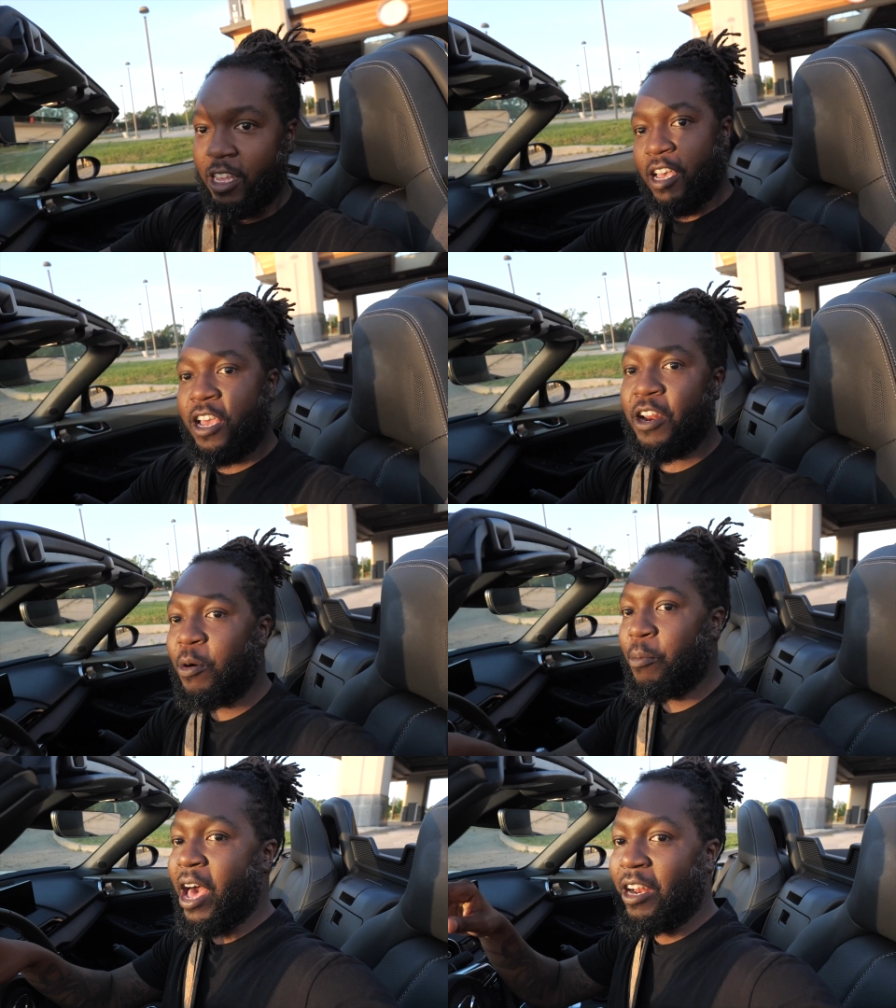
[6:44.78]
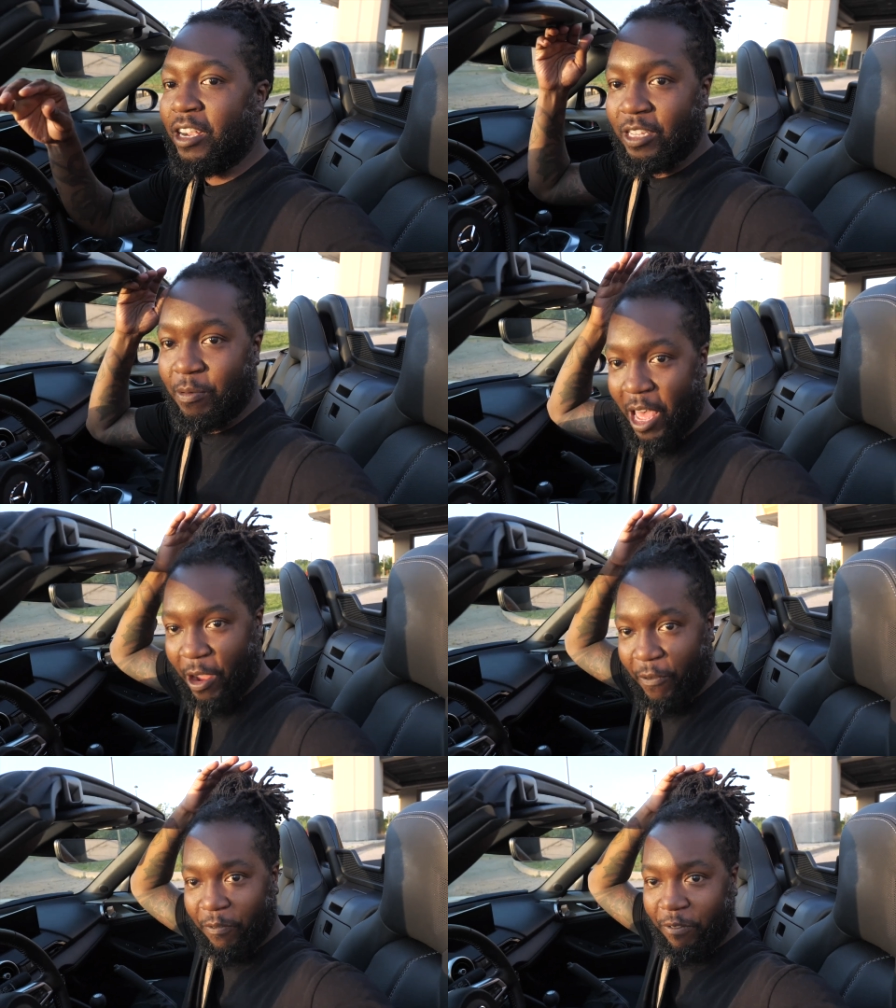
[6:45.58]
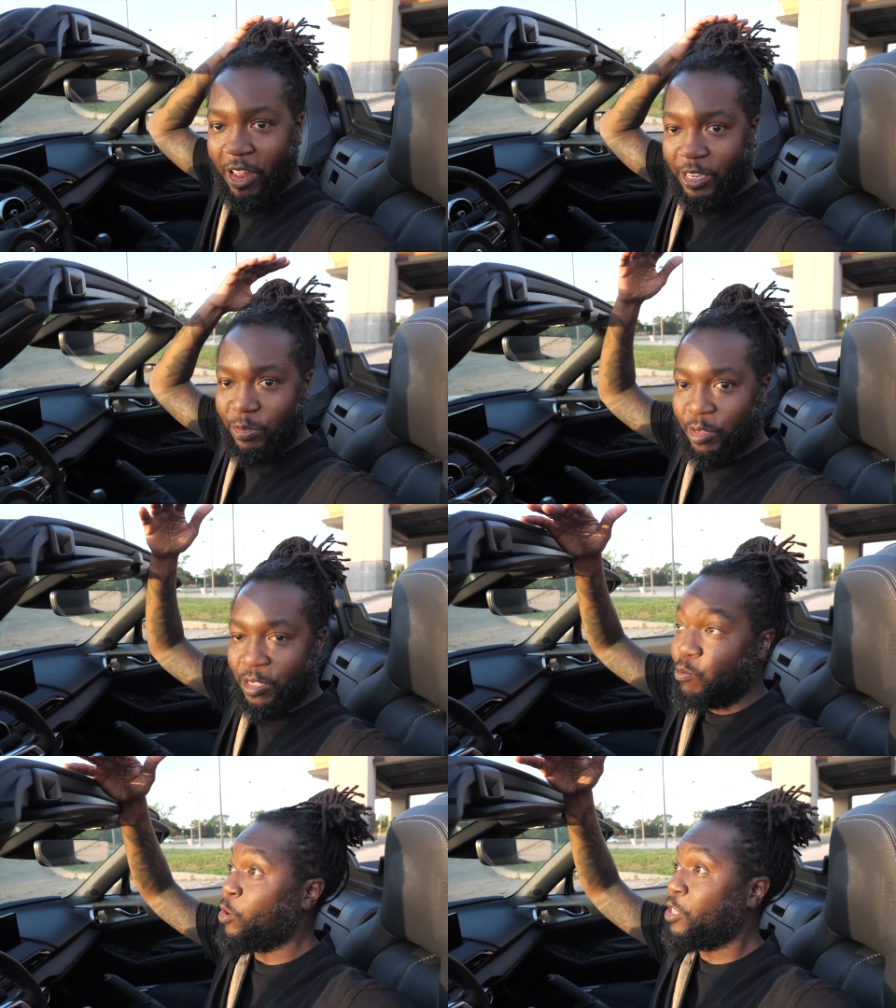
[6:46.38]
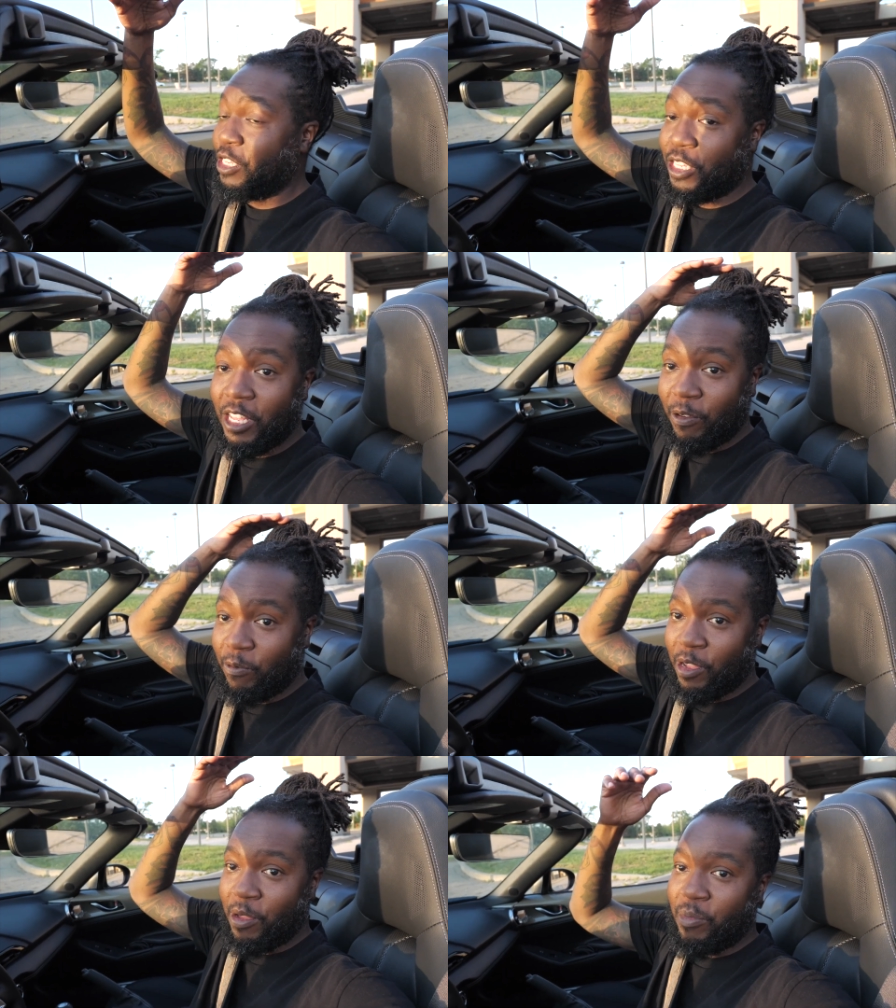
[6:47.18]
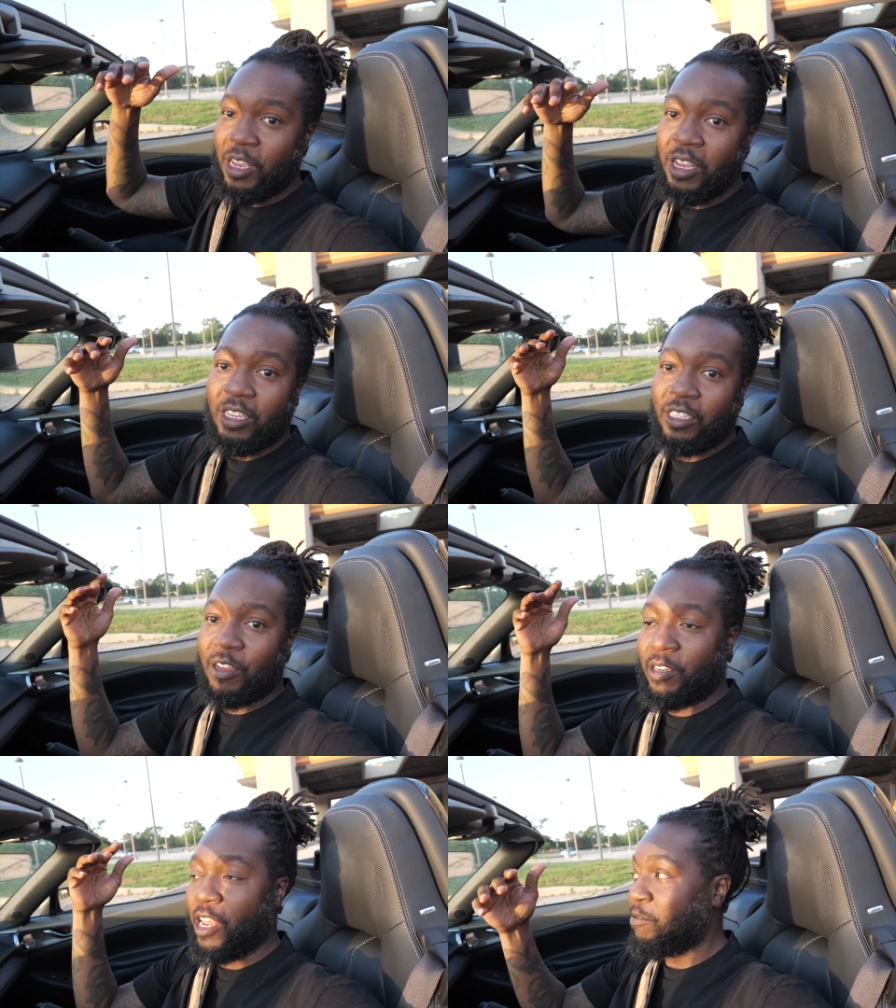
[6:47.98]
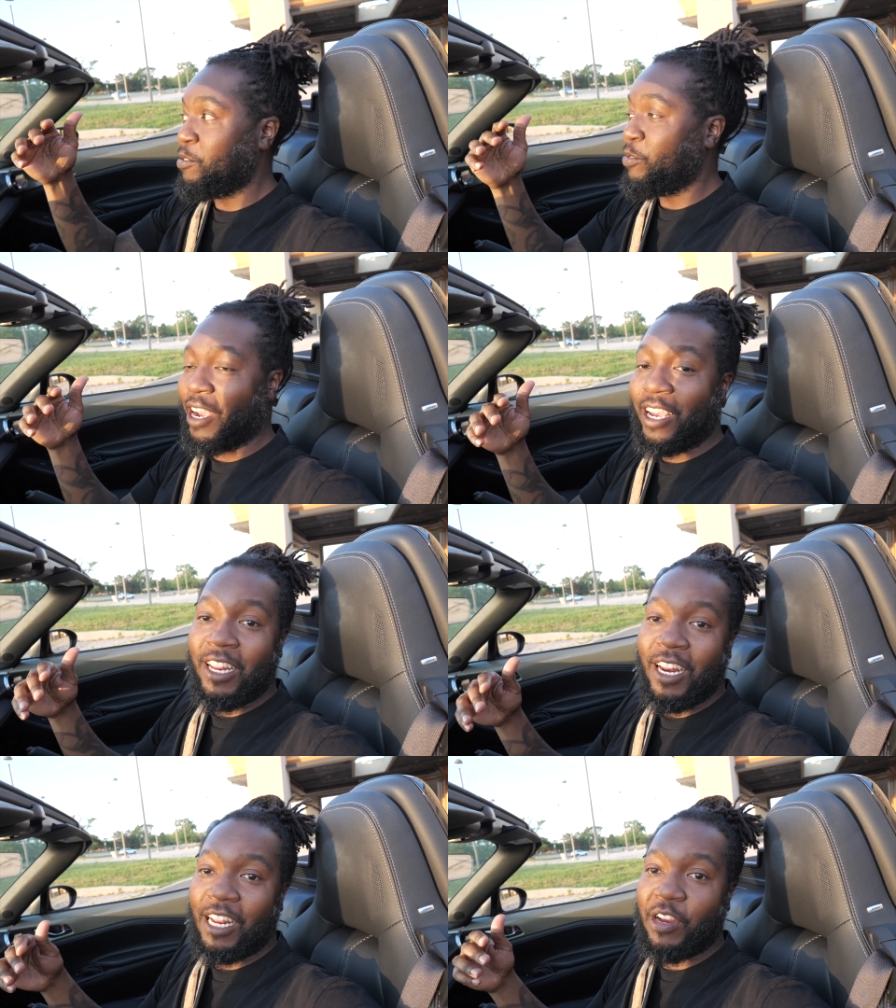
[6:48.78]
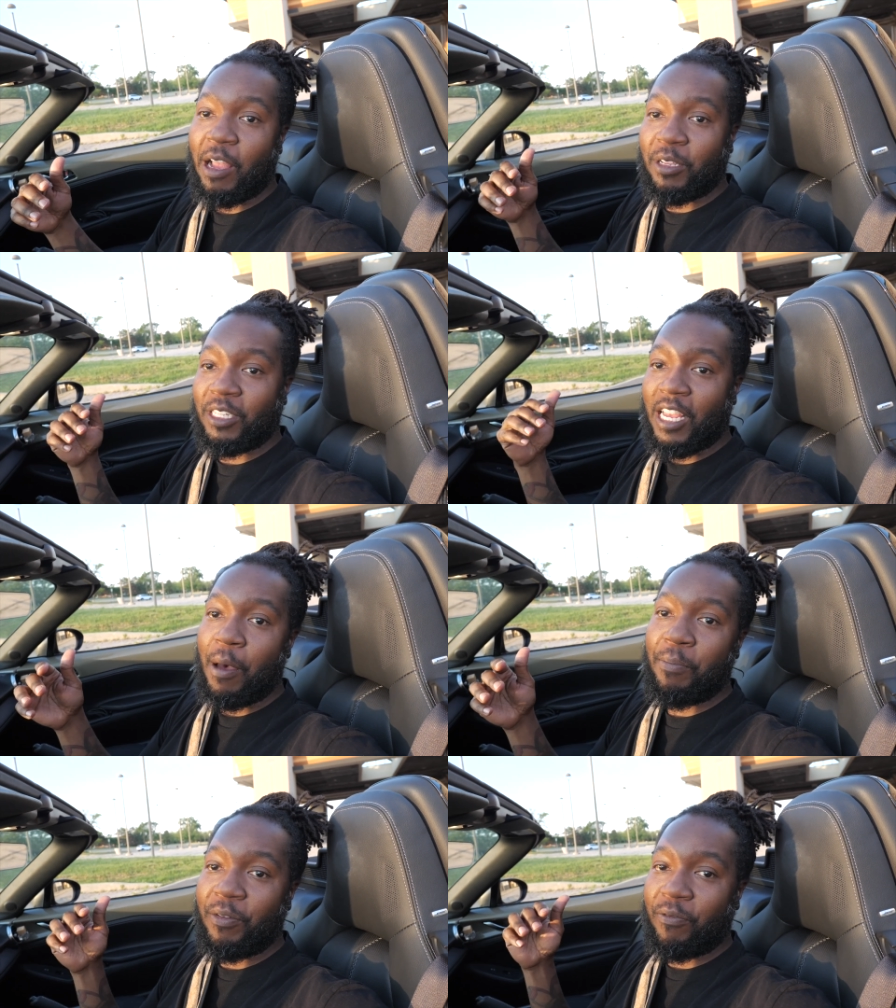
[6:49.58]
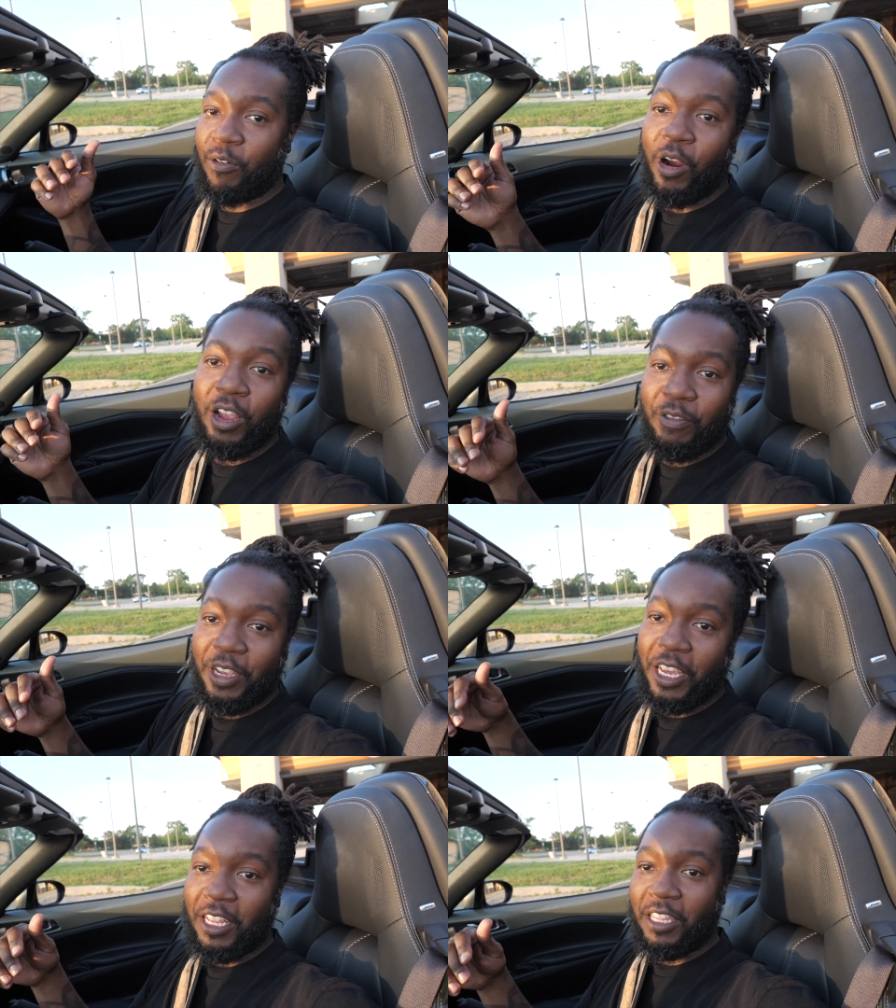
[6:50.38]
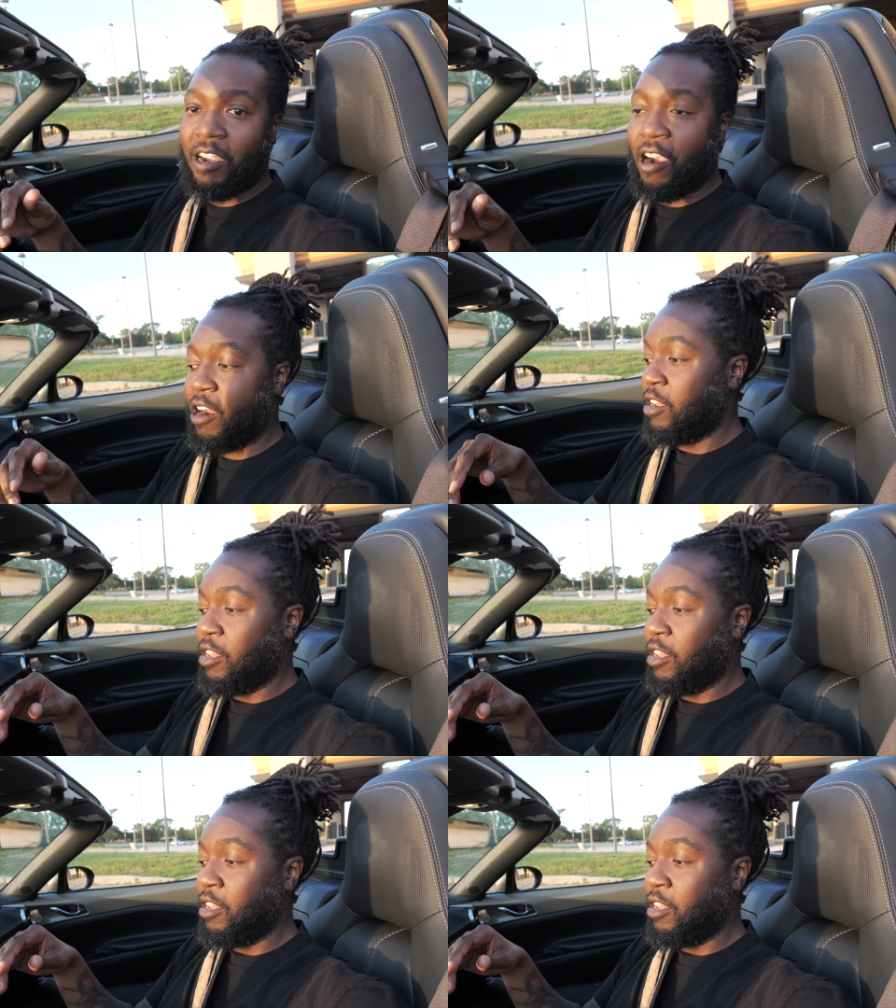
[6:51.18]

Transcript: it don't matter because I'm like flush with where the ceiling would be. So definitely when I get in, I drop the top before I even get in the car.